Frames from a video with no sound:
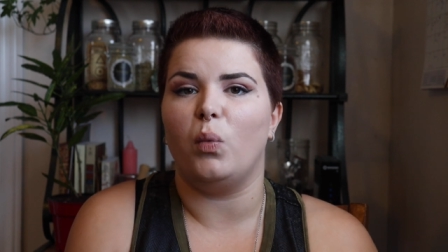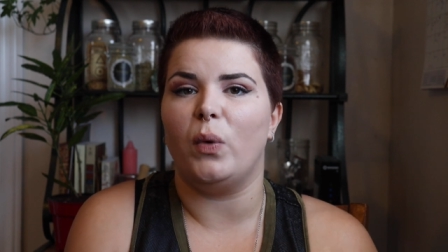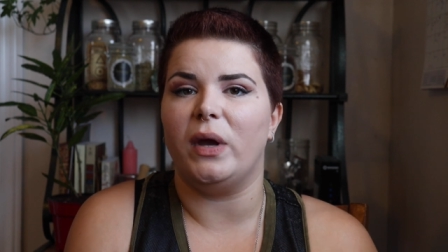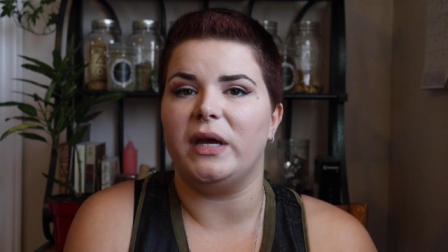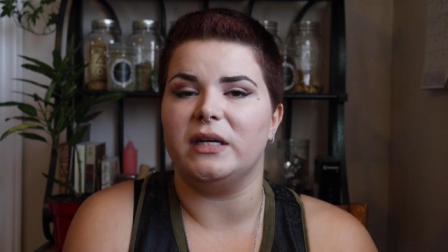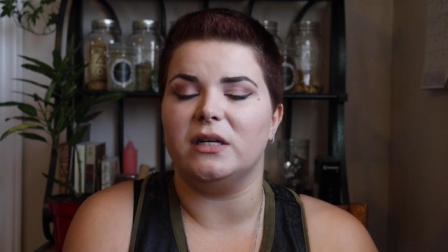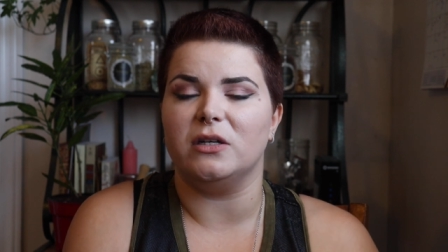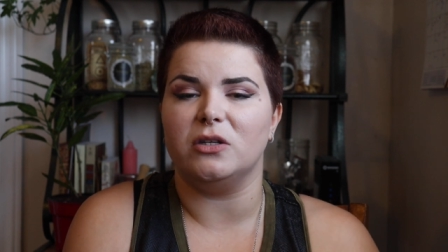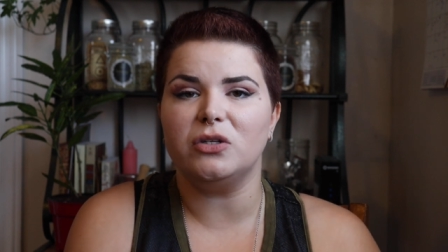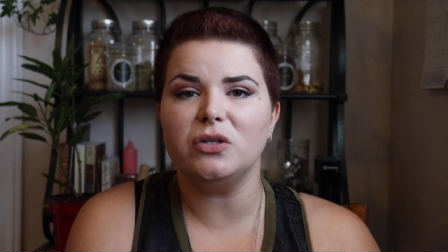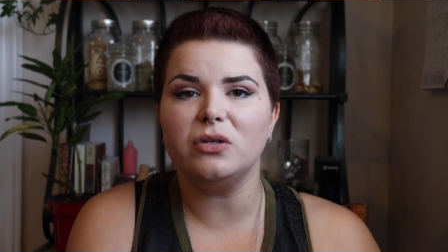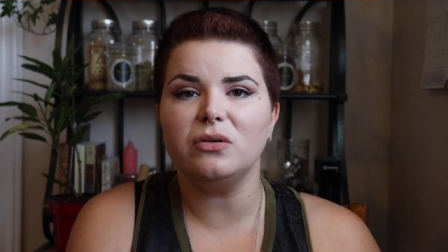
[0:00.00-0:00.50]

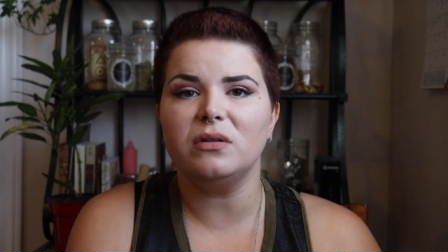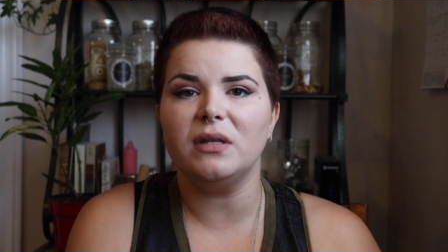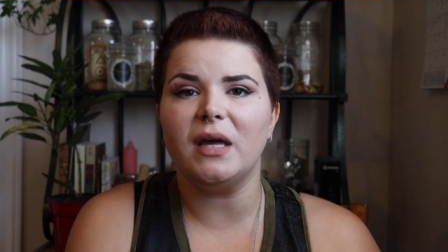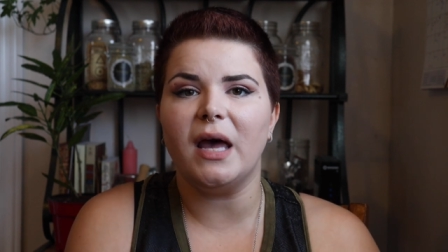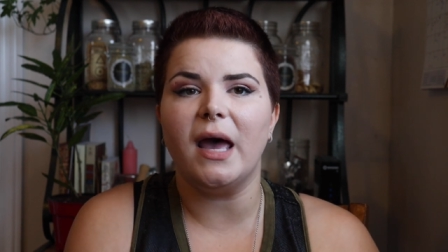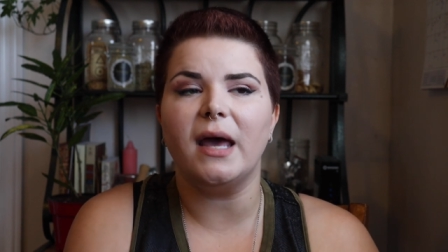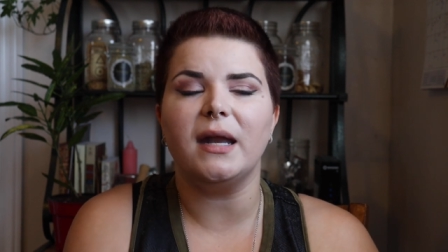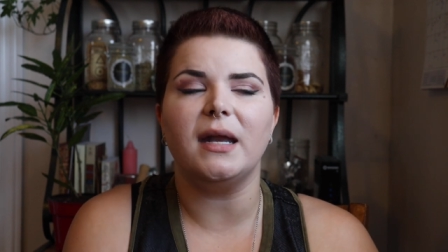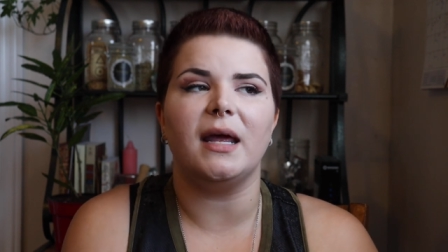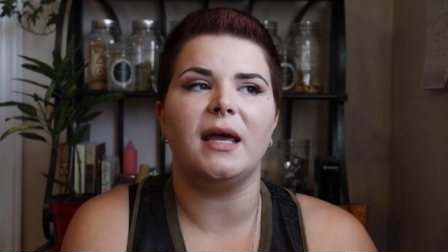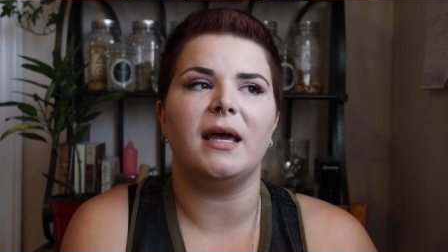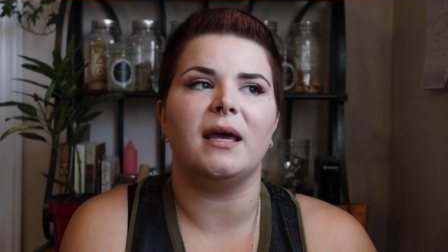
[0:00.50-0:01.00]
way to do
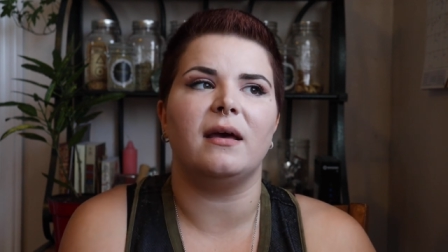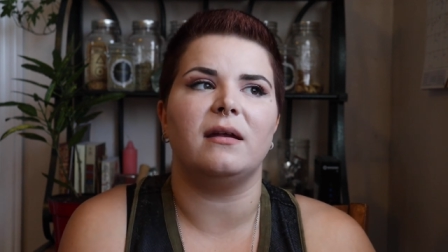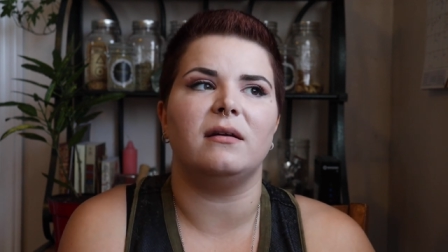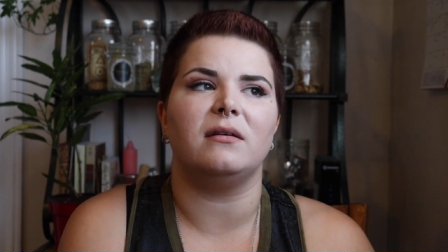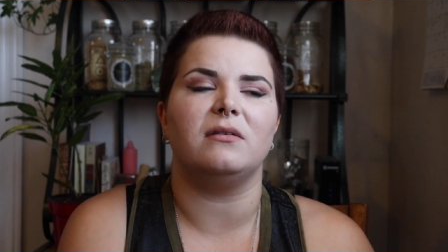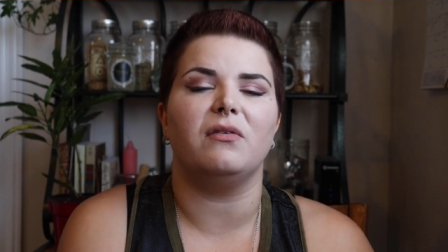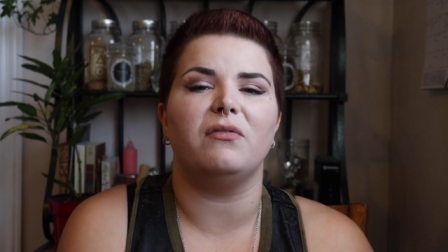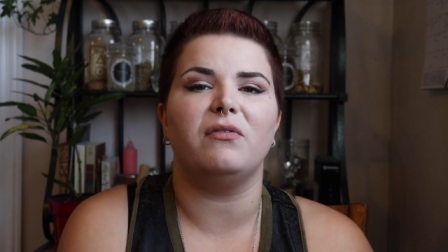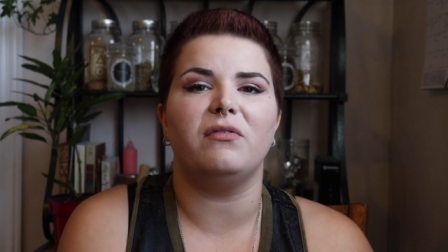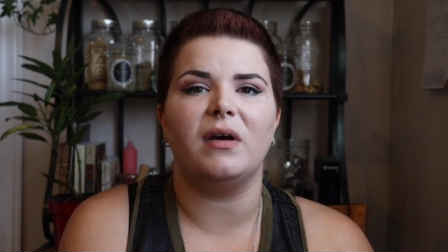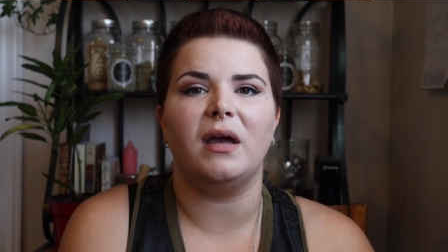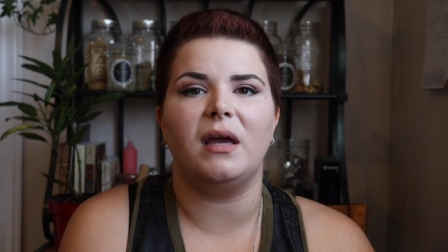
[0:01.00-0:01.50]
that and
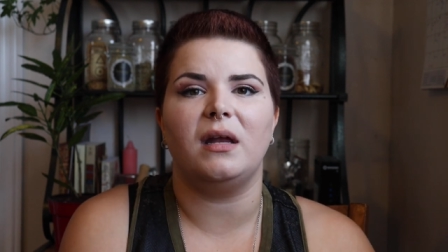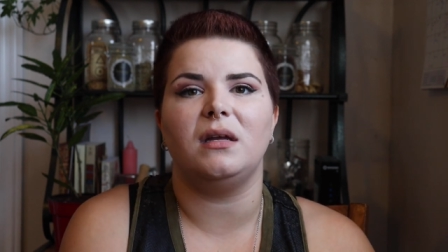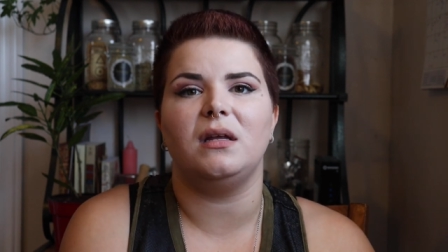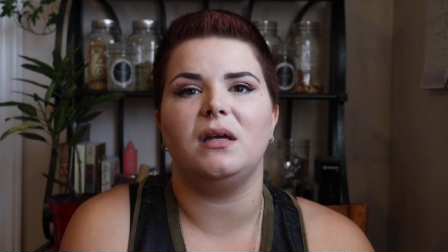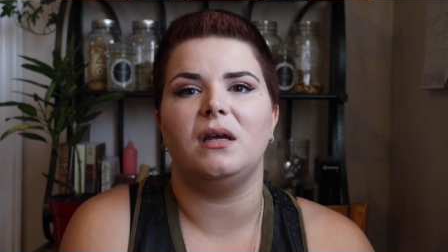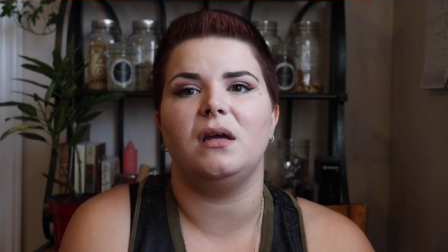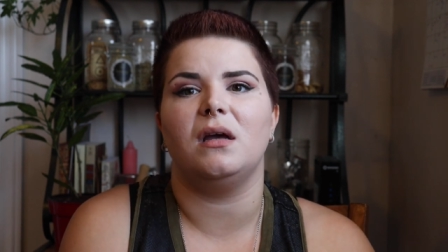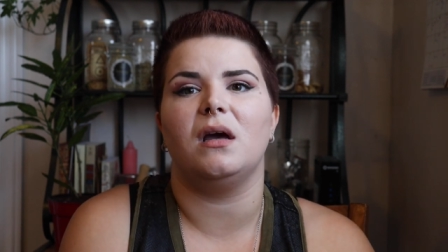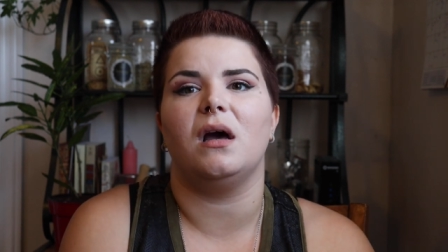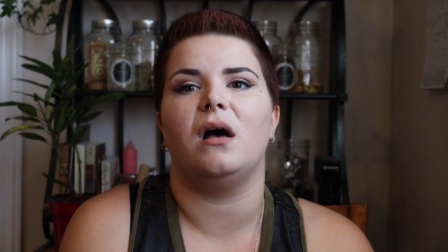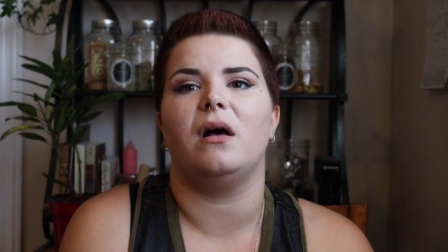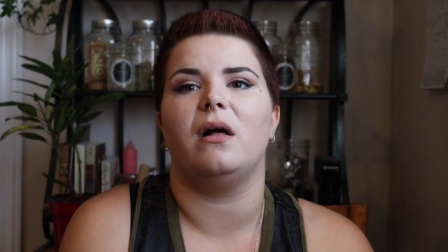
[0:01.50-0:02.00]

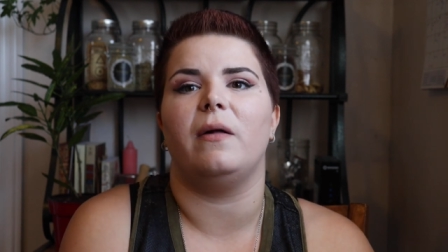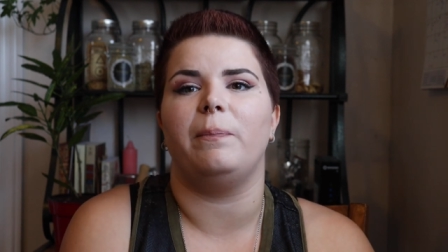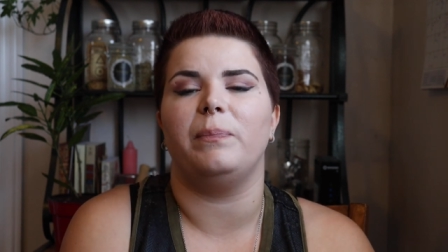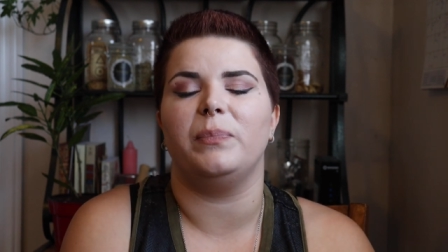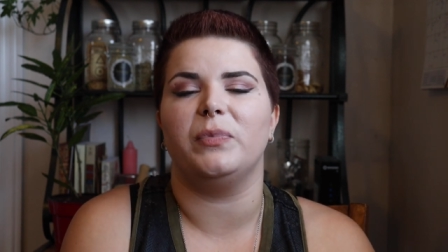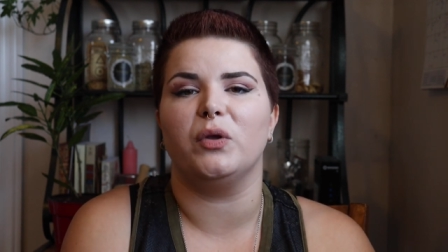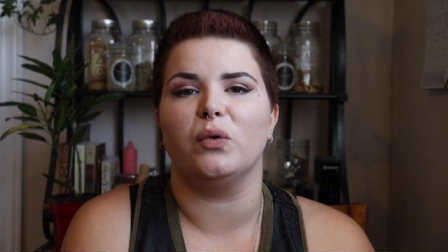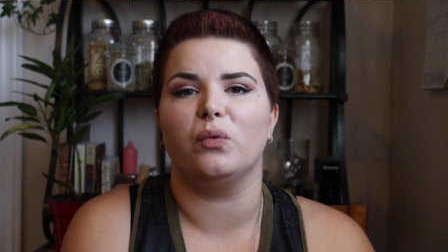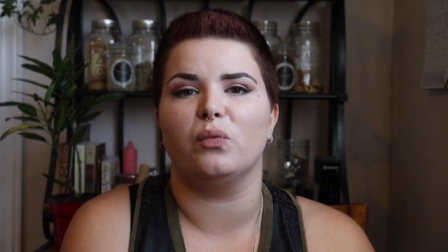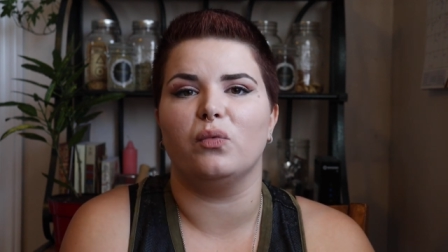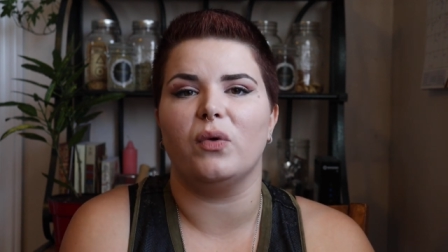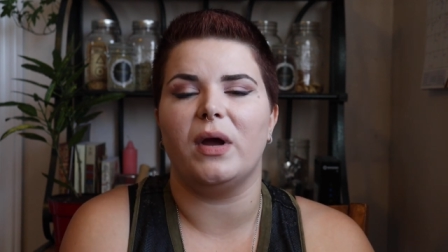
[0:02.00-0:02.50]
finding um,
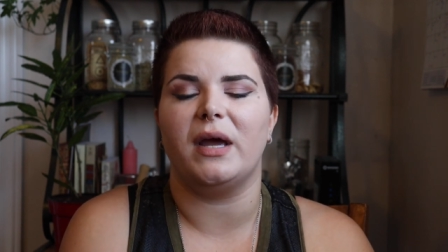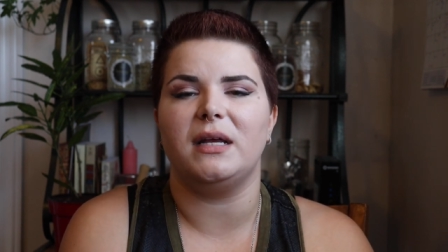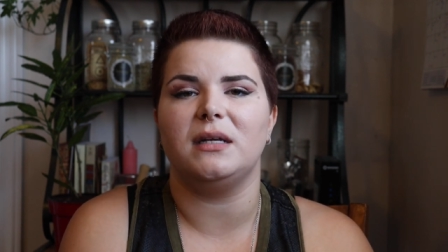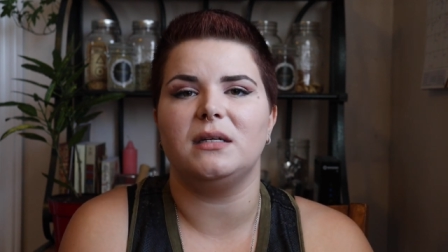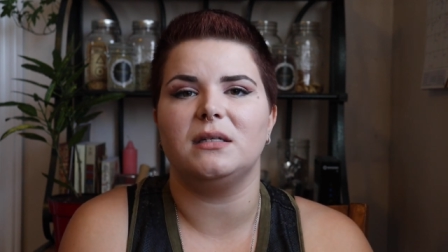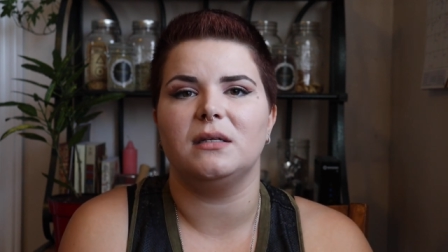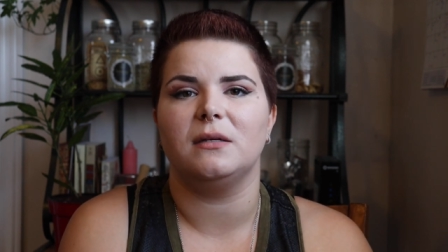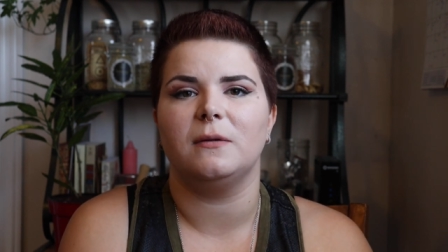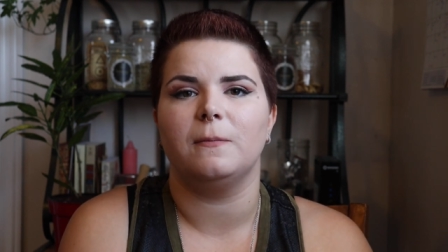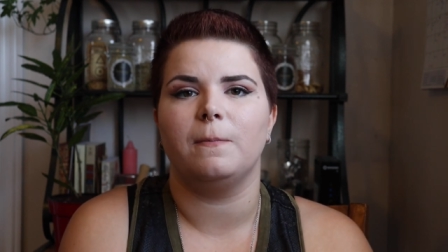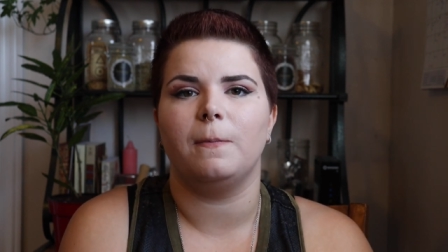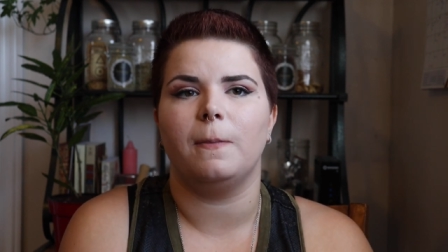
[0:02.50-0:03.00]
the
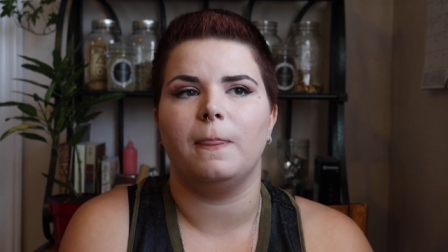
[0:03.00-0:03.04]
right